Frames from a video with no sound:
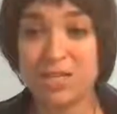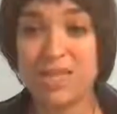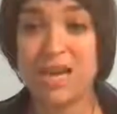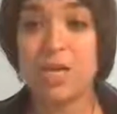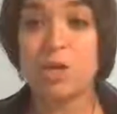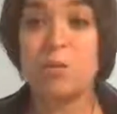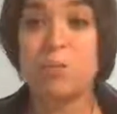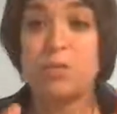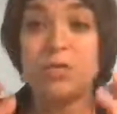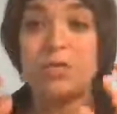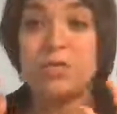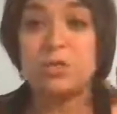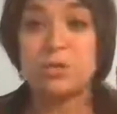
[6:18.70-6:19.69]
And not only that,
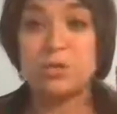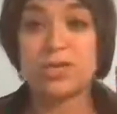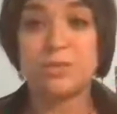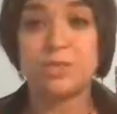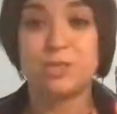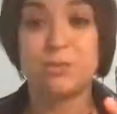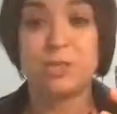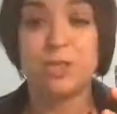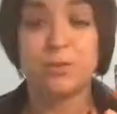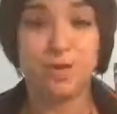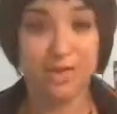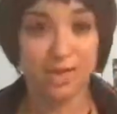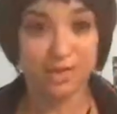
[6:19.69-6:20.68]
you're building trust, you're
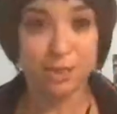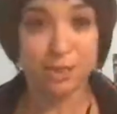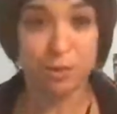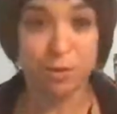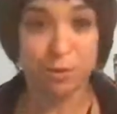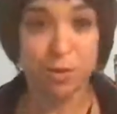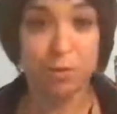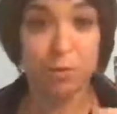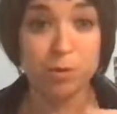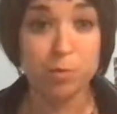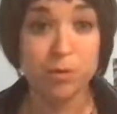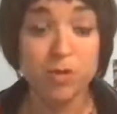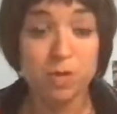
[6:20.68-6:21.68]
building recognition.
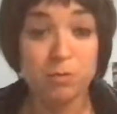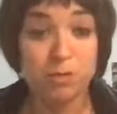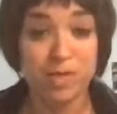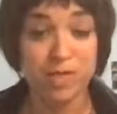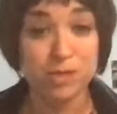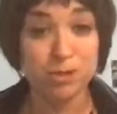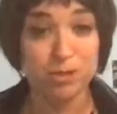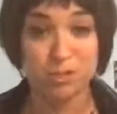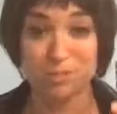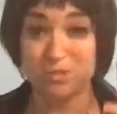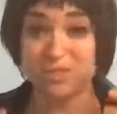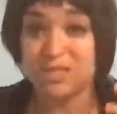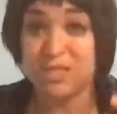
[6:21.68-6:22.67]
Remember, we're building
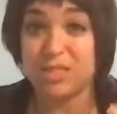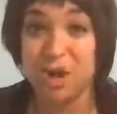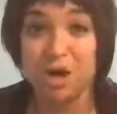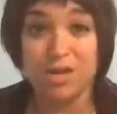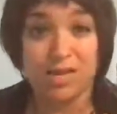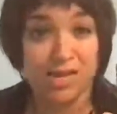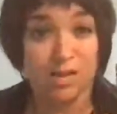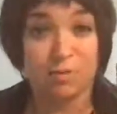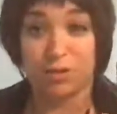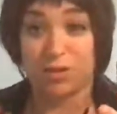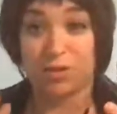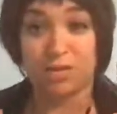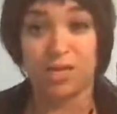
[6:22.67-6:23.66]
relationships. This is a long
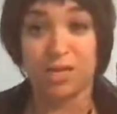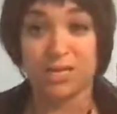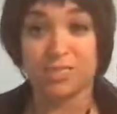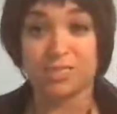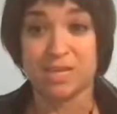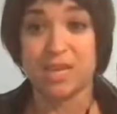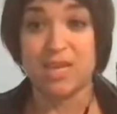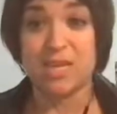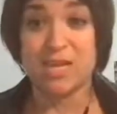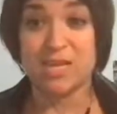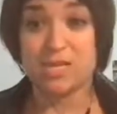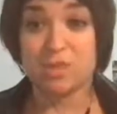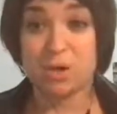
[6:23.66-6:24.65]
game with our clients.
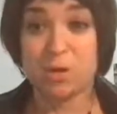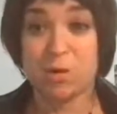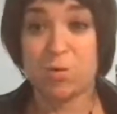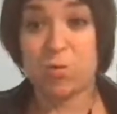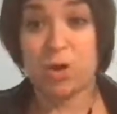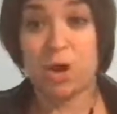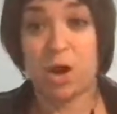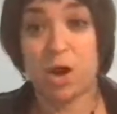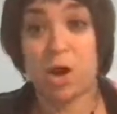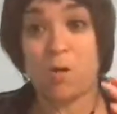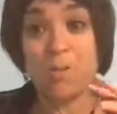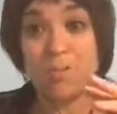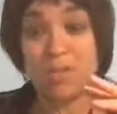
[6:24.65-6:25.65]
So
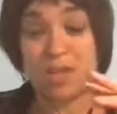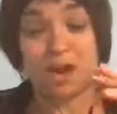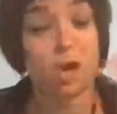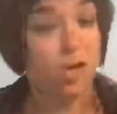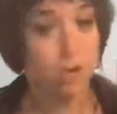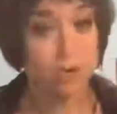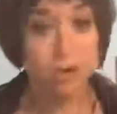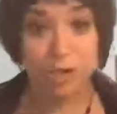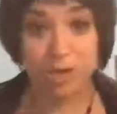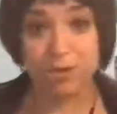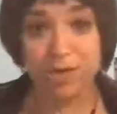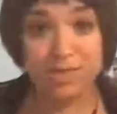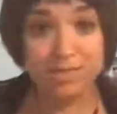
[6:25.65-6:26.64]
are you
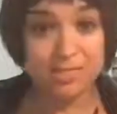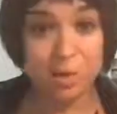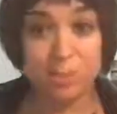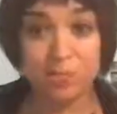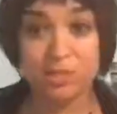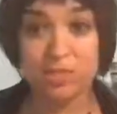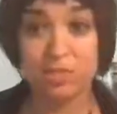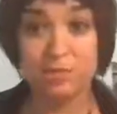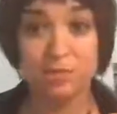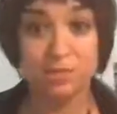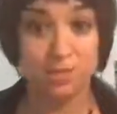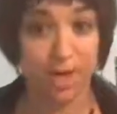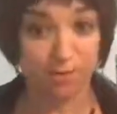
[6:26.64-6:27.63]
sharing these helpful
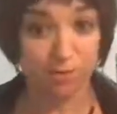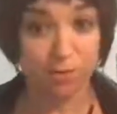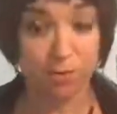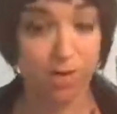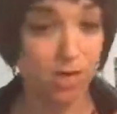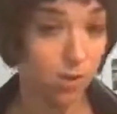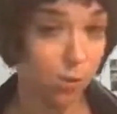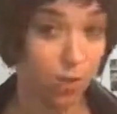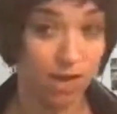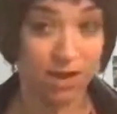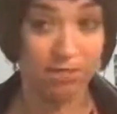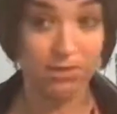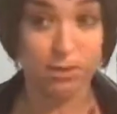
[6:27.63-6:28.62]
tips every
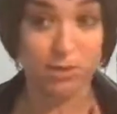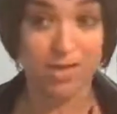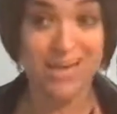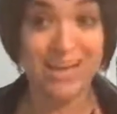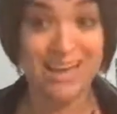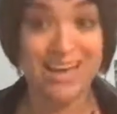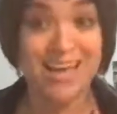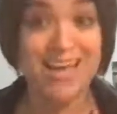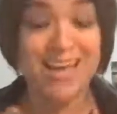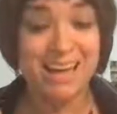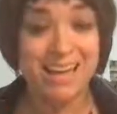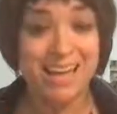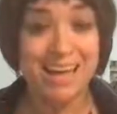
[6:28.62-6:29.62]
week, week after week?